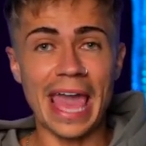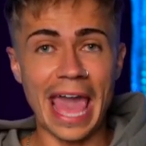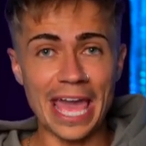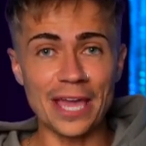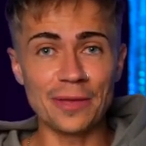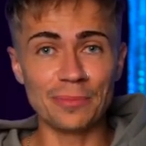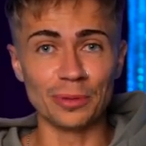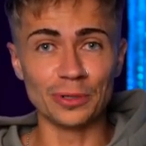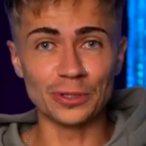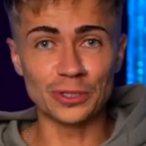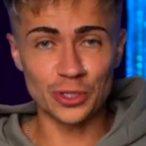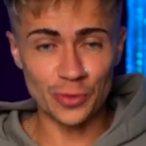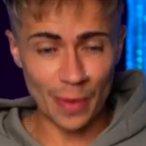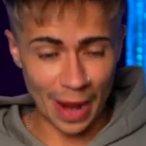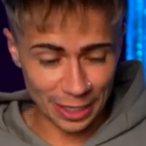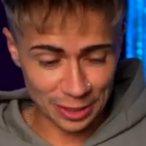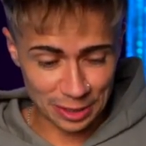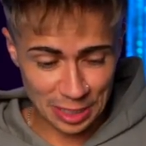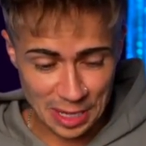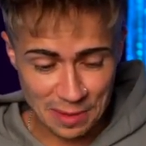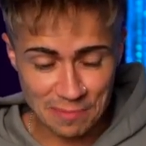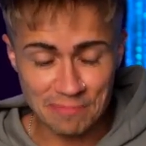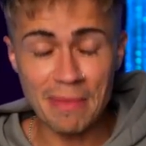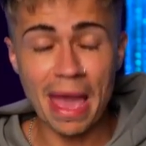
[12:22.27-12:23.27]
able to
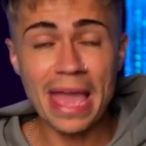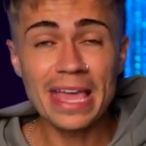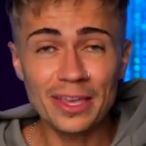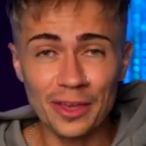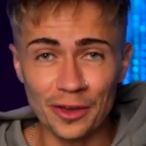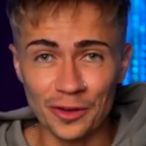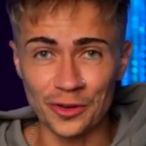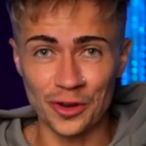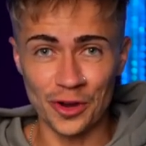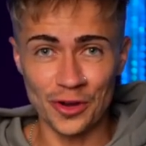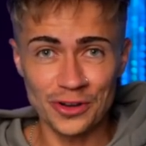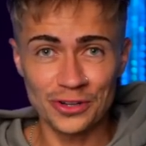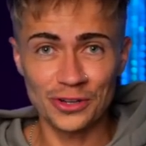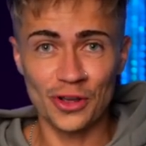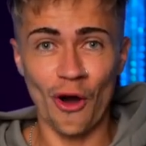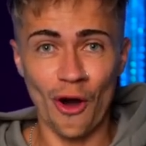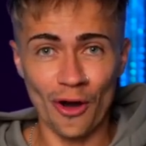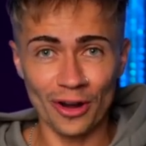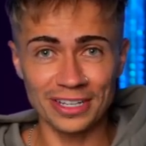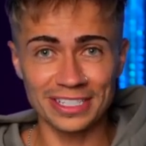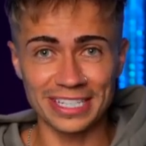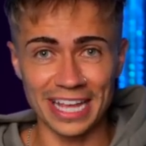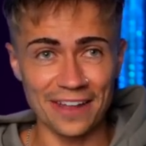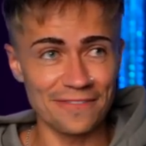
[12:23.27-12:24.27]
actually make good
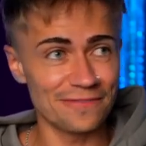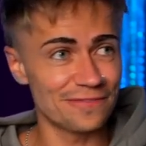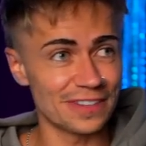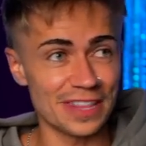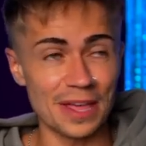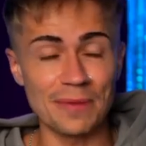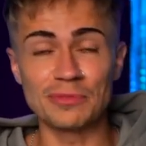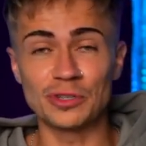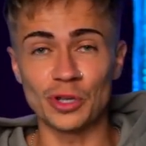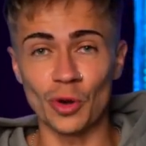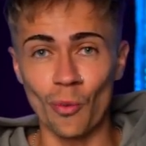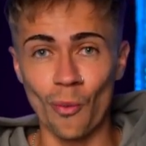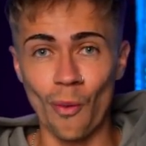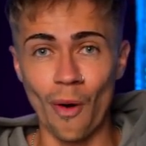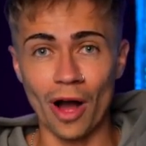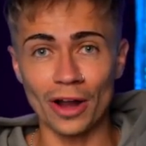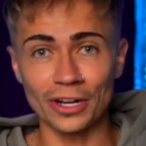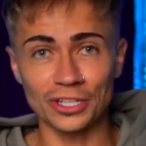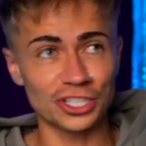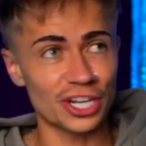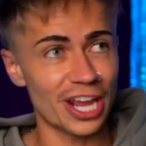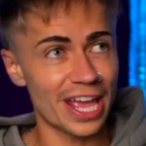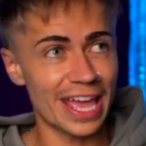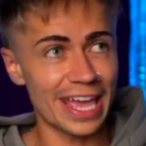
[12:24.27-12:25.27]
content for them to
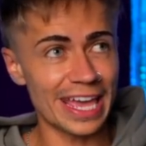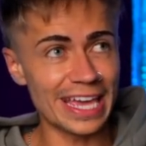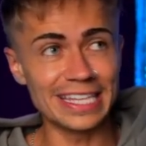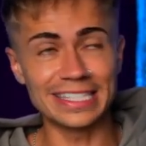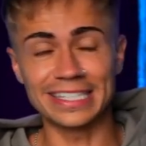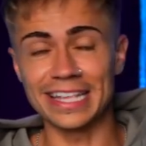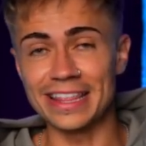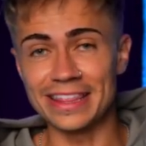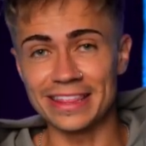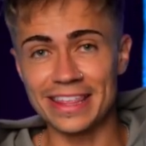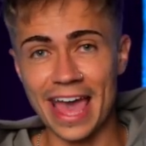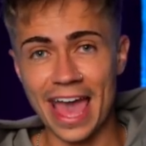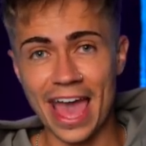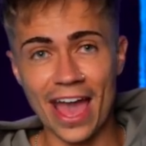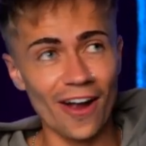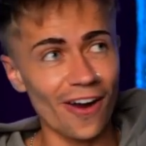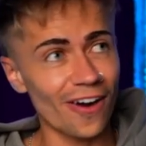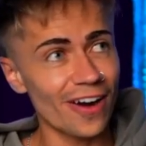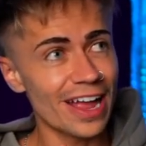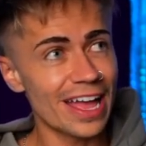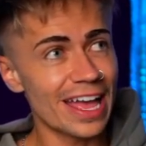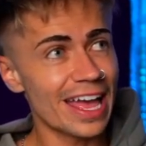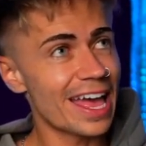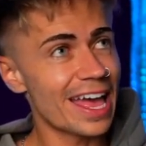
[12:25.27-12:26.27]
watch isn't there,